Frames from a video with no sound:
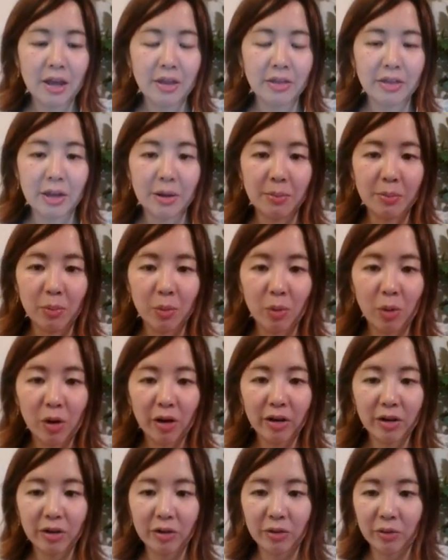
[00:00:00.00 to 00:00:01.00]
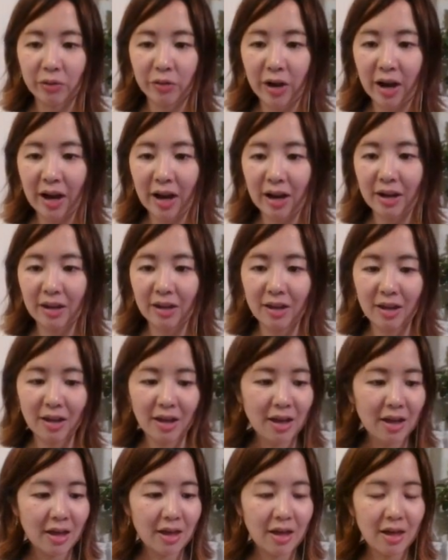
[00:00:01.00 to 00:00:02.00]
the more you write,
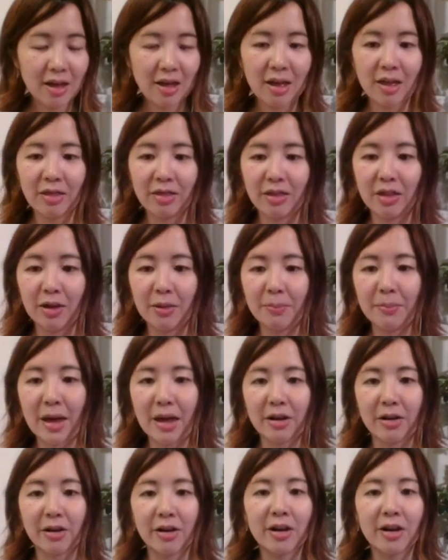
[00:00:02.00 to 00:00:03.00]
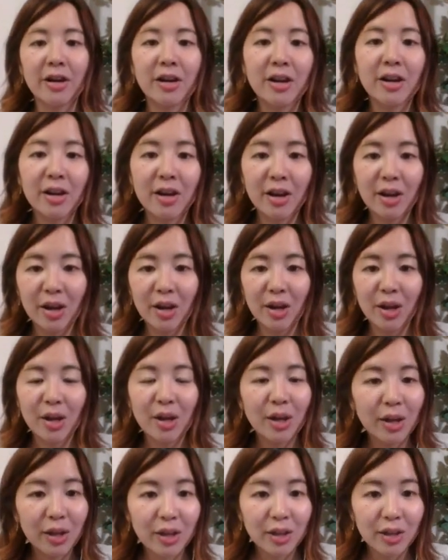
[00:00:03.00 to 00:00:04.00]
the better
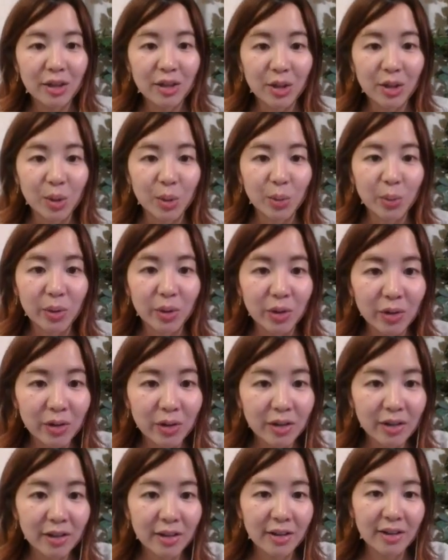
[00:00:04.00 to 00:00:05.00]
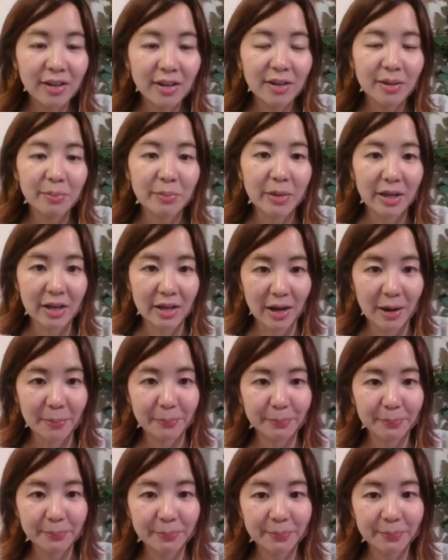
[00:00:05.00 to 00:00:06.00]
you will become.